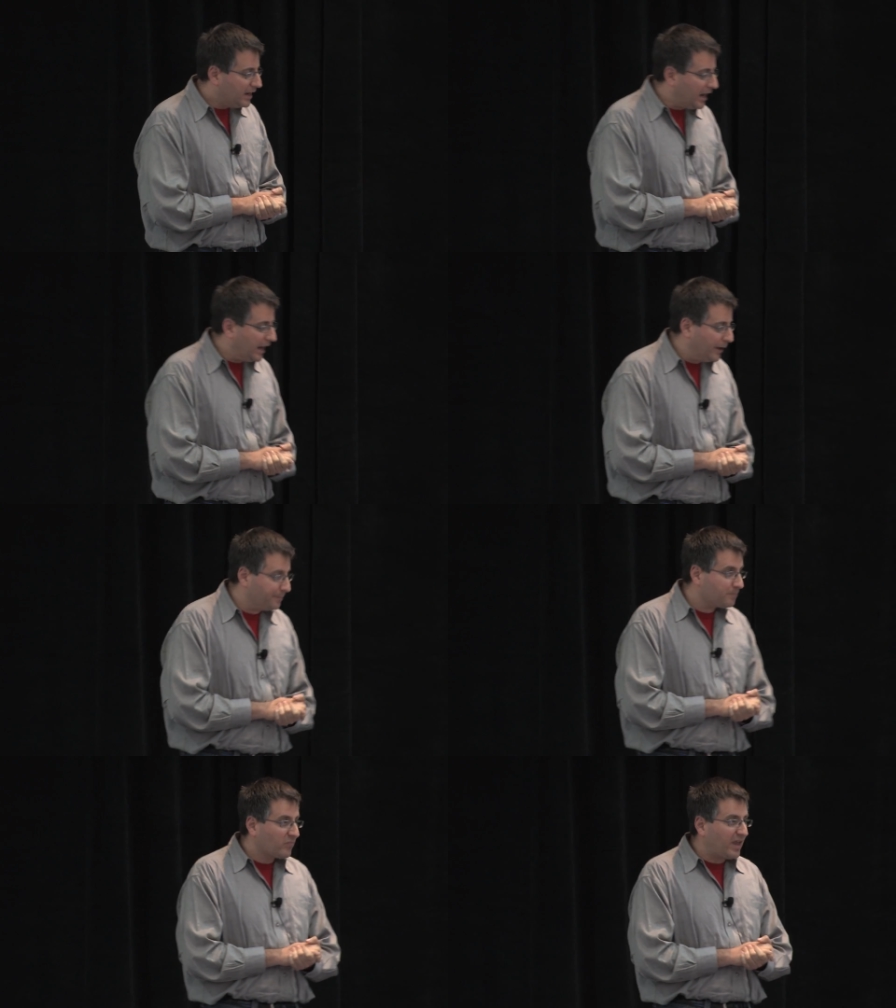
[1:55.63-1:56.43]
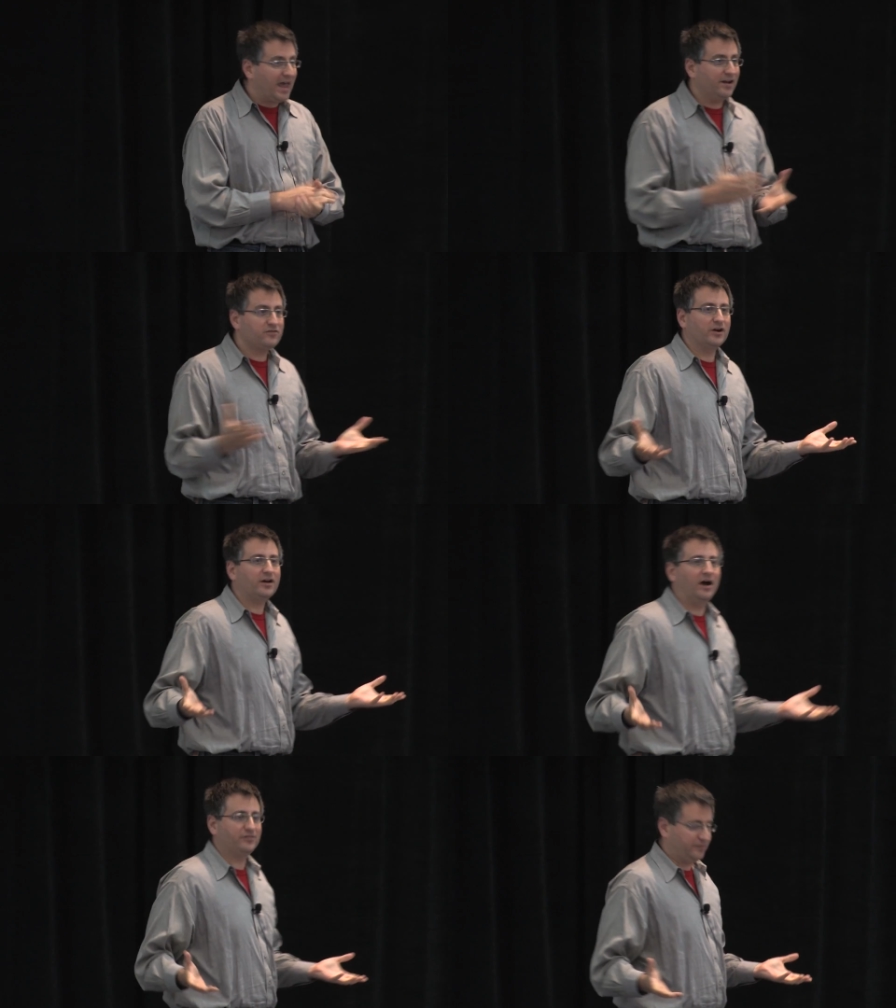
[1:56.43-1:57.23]
Um, and it's very
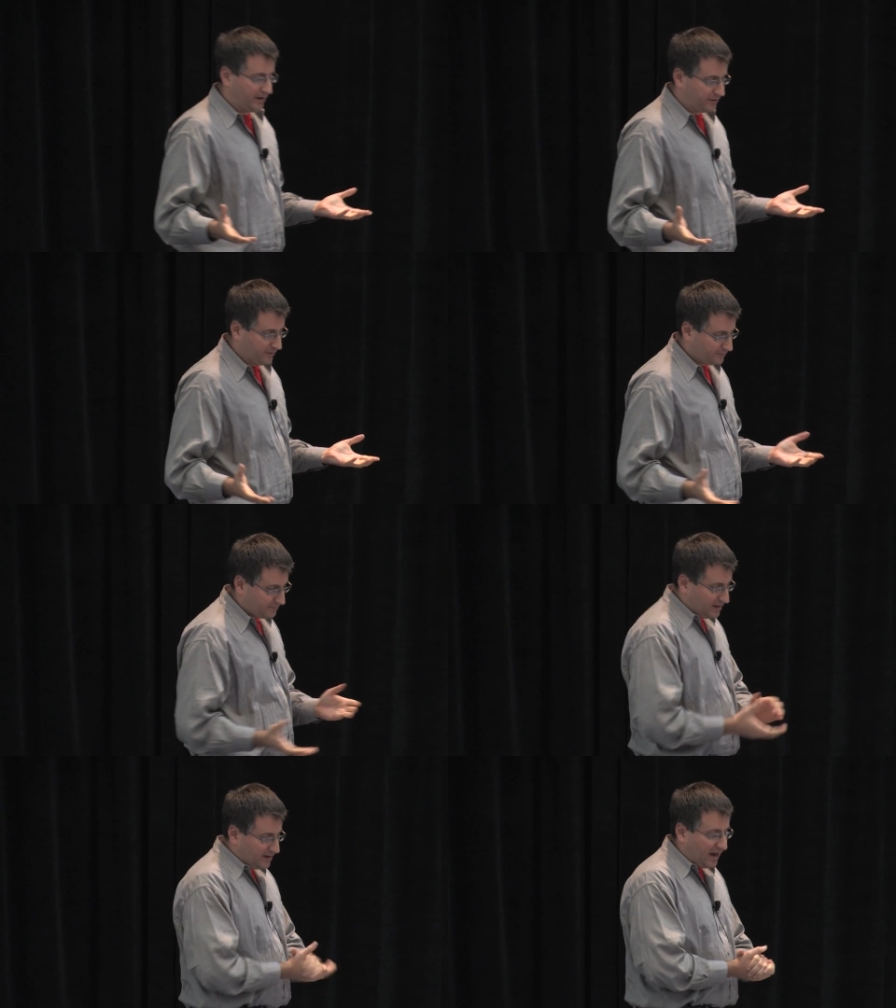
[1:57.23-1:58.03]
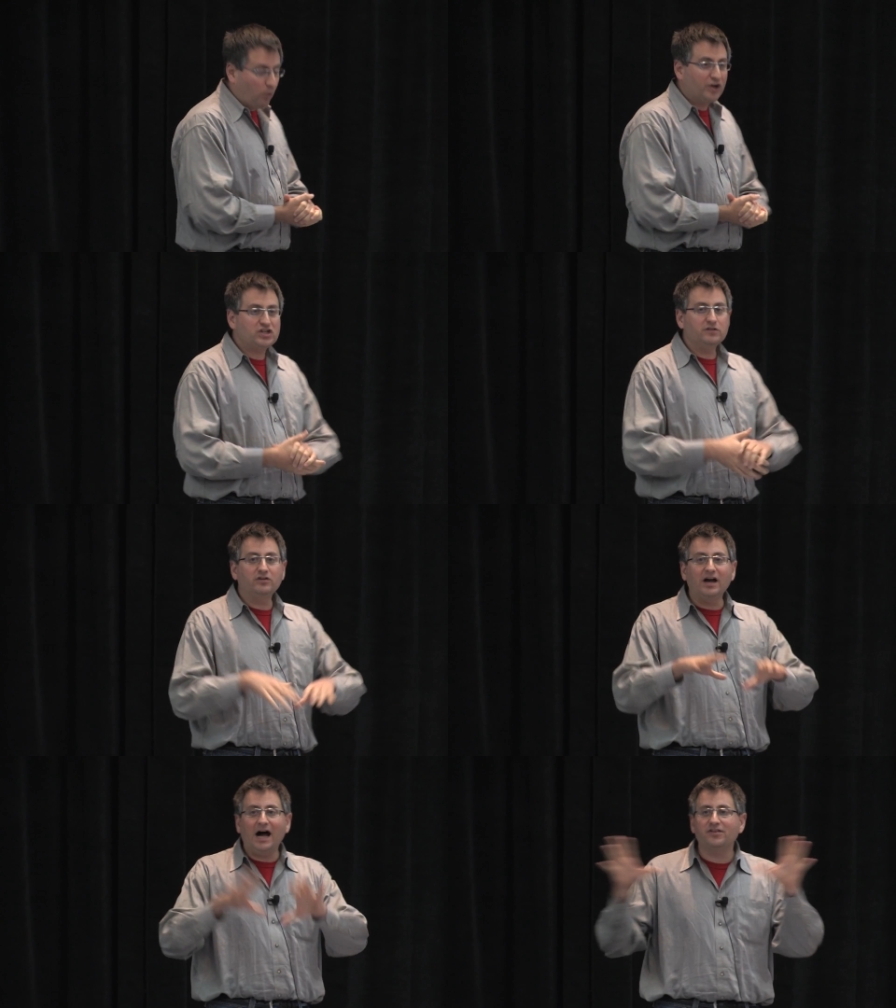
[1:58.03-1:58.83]
cost effective. Now, once
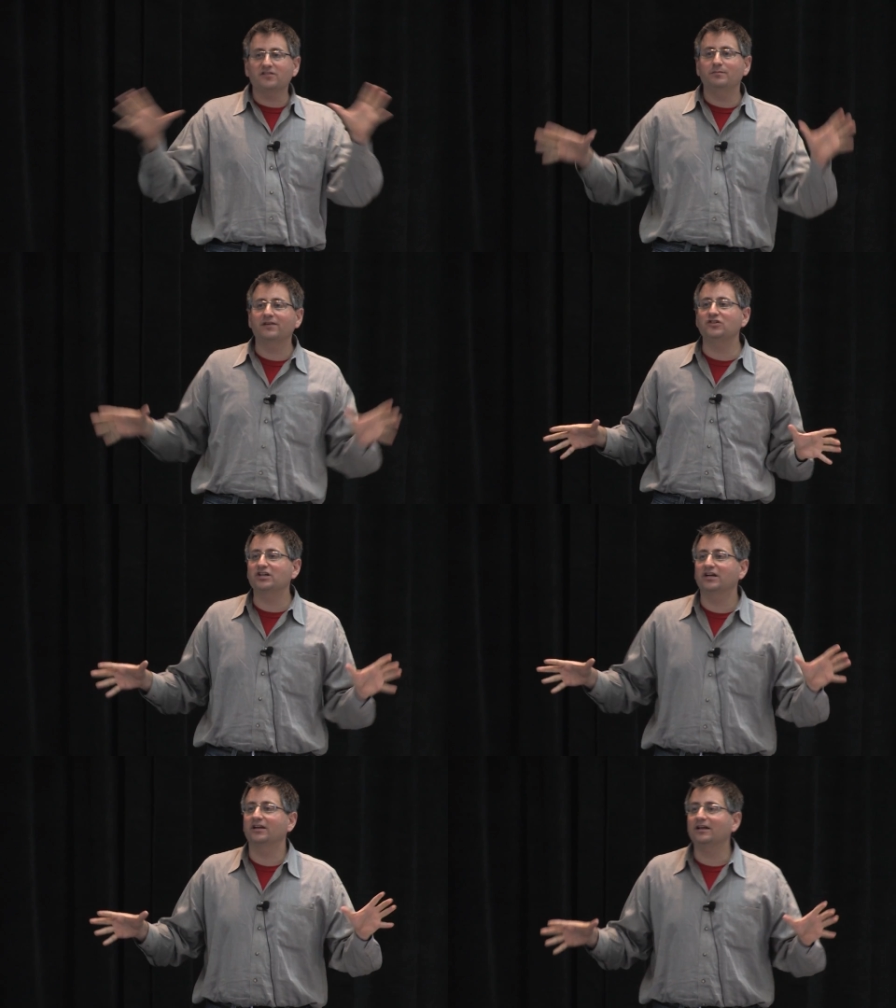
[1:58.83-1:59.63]
you've got this messaging in the